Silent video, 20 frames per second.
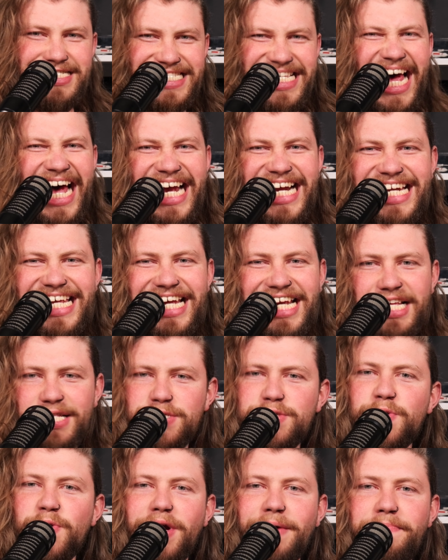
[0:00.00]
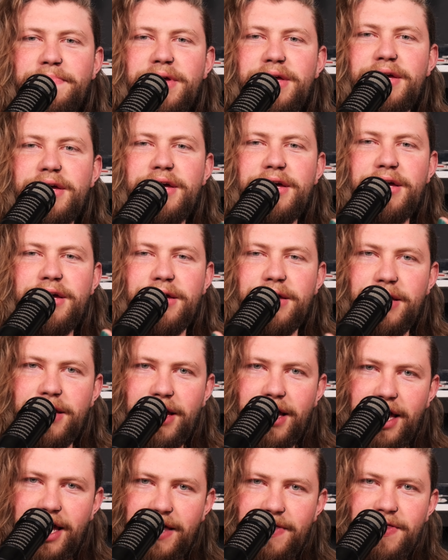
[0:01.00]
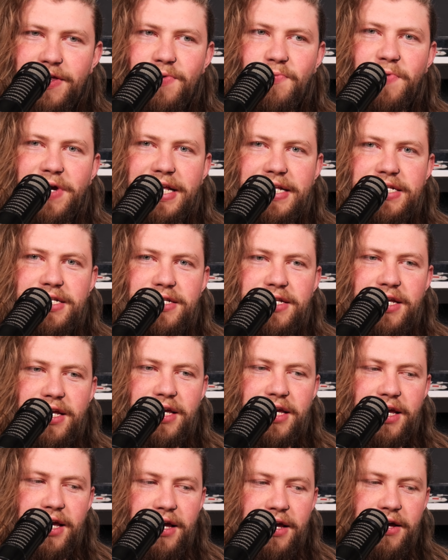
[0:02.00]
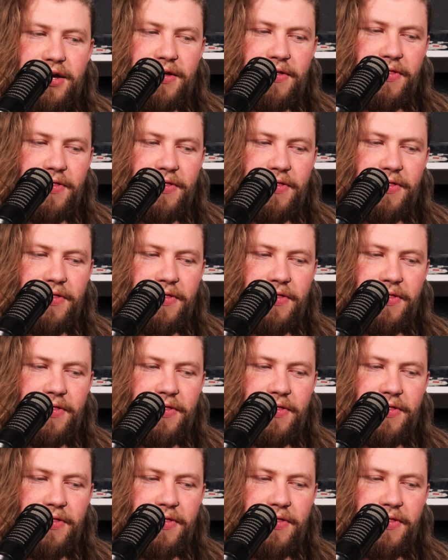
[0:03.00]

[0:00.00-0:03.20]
tightening its grip, and then we see